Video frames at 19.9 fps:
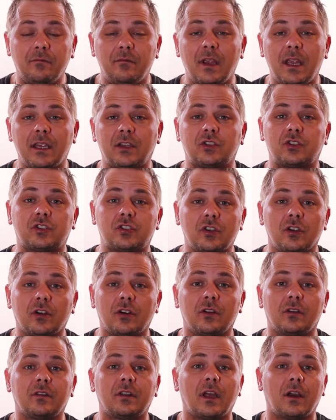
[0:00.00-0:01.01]
and make
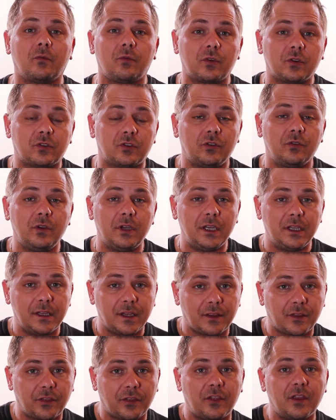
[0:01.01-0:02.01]
sure that we're
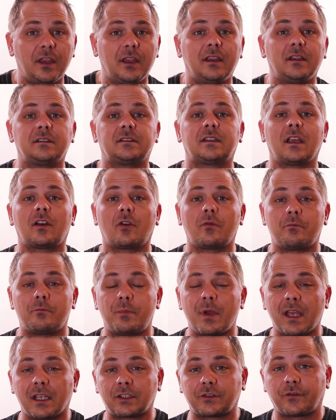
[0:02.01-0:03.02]
doing the things that are
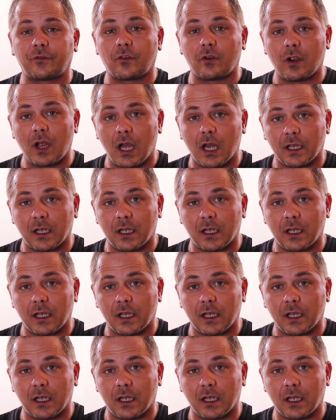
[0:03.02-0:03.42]
best for